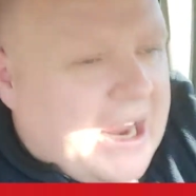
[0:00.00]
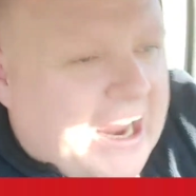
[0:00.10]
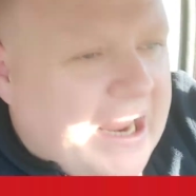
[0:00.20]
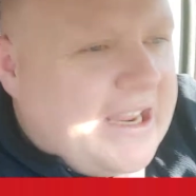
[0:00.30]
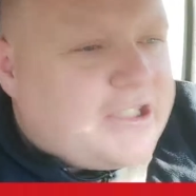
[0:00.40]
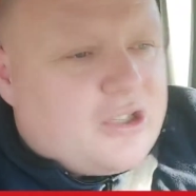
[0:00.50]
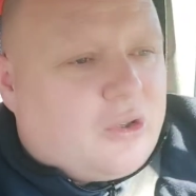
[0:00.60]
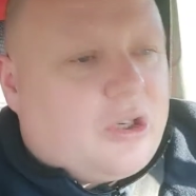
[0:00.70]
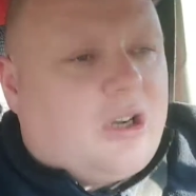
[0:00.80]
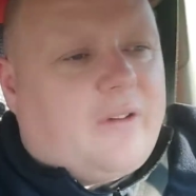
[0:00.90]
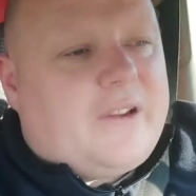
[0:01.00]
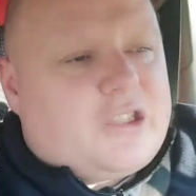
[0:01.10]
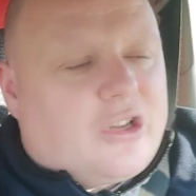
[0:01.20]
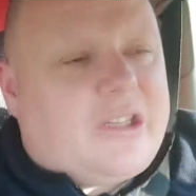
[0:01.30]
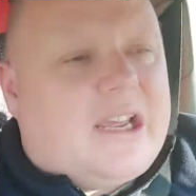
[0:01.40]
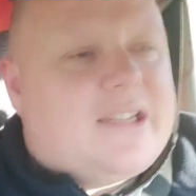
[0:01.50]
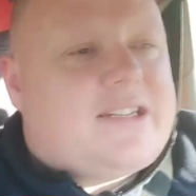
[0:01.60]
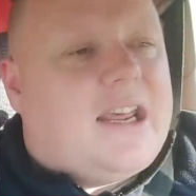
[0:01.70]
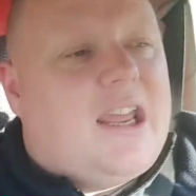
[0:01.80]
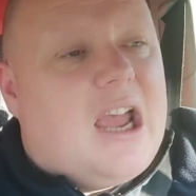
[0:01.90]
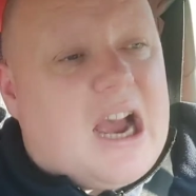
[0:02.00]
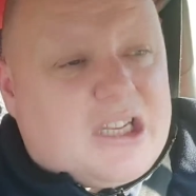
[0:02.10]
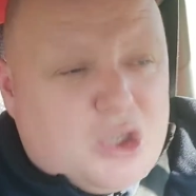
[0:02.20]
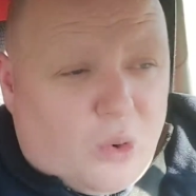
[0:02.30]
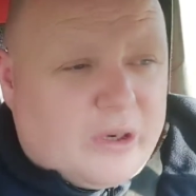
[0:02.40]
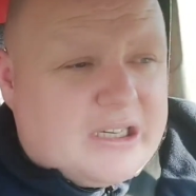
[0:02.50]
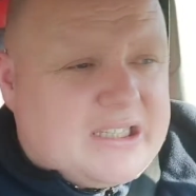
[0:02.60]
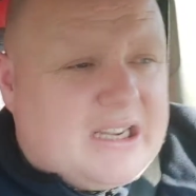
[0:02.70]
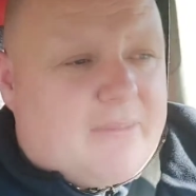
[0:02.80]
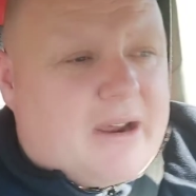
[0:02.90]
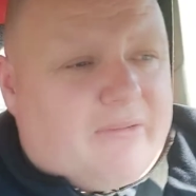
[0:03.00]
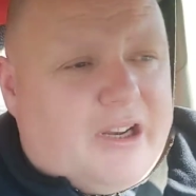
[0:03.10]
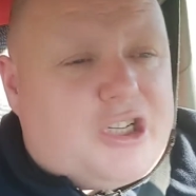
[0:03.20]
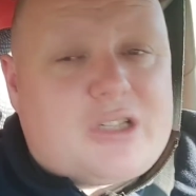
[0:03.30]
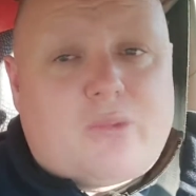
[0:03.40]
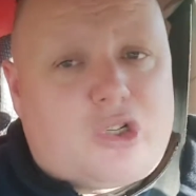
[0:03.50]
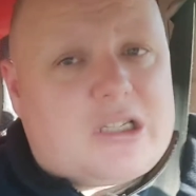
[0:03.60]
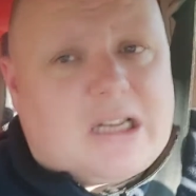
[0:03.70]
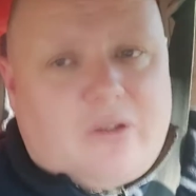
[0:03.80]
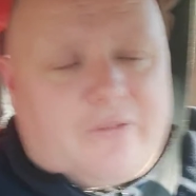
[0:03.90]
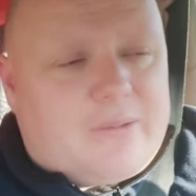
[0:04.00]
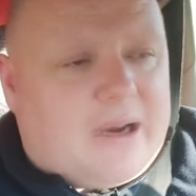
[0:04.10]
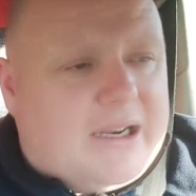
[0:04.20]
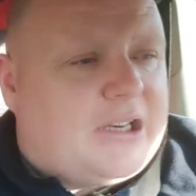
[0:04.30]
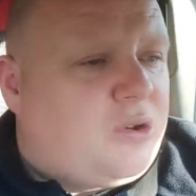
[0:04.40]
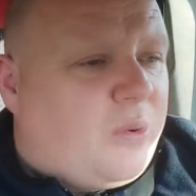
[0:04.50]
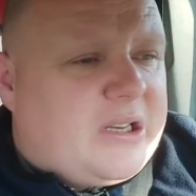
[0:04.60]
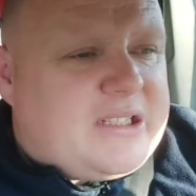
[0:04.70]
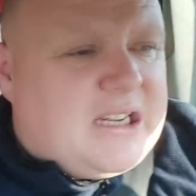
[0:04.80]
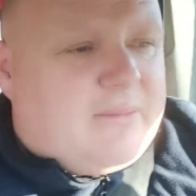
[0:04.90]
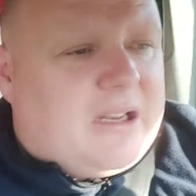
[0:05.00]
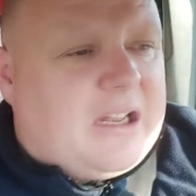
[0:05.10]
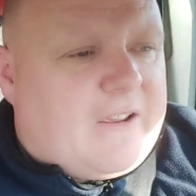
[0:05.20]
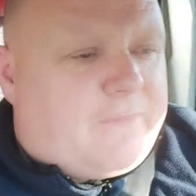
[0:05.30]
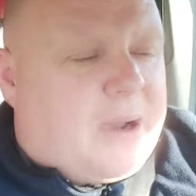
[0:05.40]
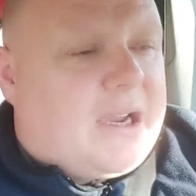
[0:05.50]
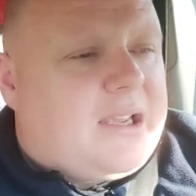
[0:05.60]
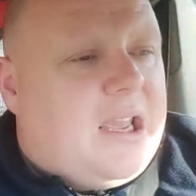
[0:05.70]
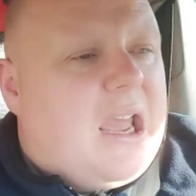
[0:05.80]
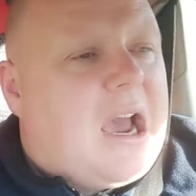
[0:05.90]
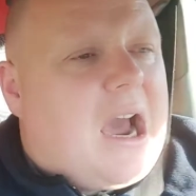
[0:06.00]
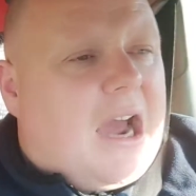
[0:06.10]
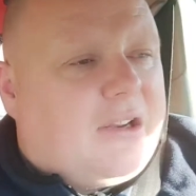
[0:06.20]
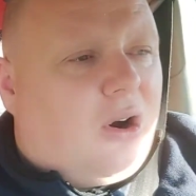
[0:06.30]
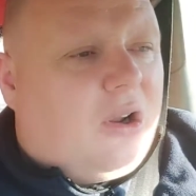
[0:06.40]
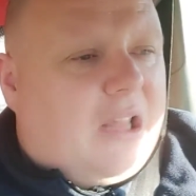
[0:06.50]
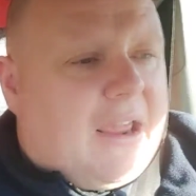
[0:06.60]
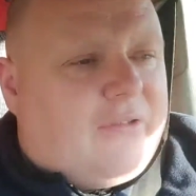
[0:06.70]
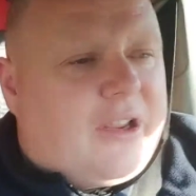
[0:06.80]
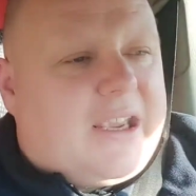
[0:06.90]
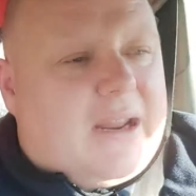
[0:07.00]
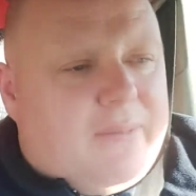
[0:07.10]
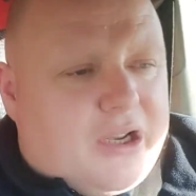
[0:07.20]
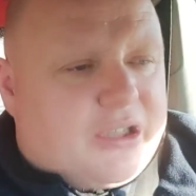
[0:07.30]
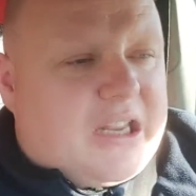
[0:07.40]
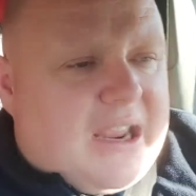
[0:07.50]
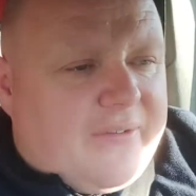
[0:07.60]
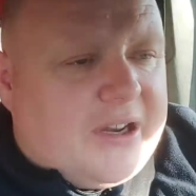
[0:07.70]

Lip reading: He isn't good enough, he's not the answer. I don't want to see him at Ritchie, as much as I love the man, I don't want to see him at left back at all ever again, because even